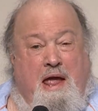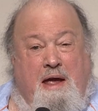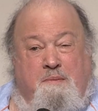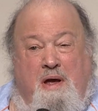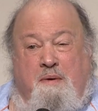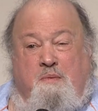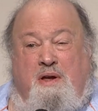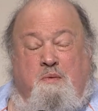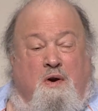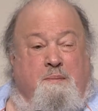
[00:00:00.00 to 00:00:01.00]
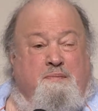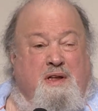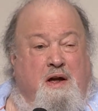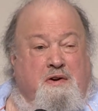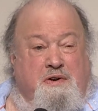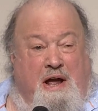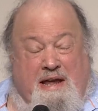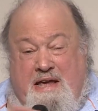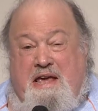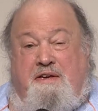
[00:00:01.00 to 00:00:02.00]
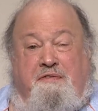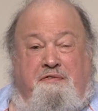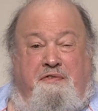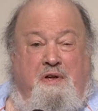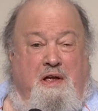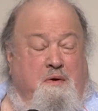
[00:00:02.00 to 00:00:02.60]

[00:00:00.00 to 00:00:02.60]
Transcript: and we were naive.